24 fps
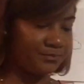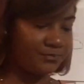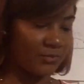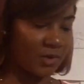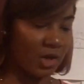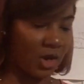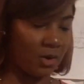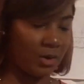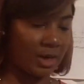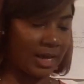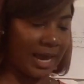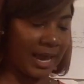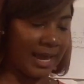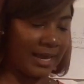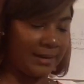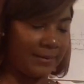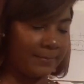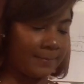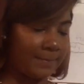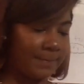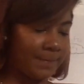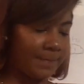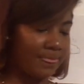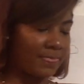Okay?
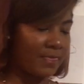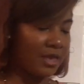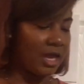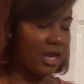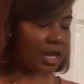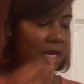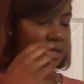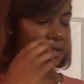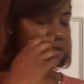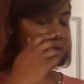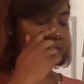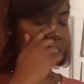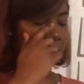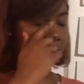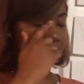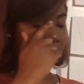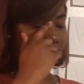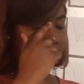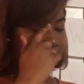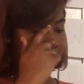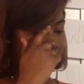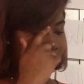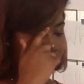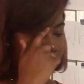So,
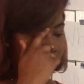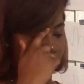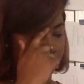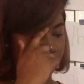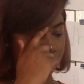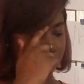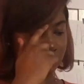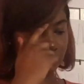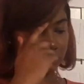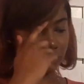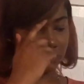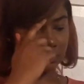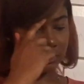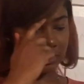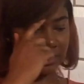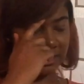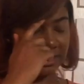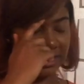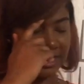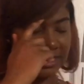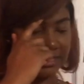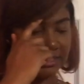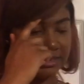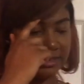Camille,
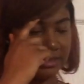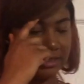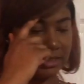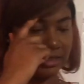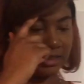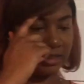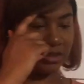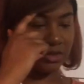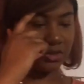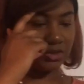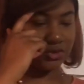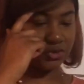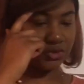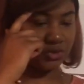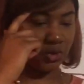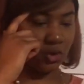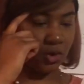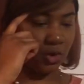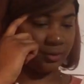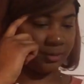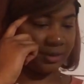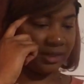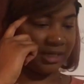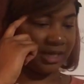let's look in the
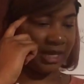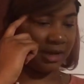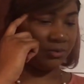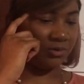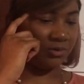story. Can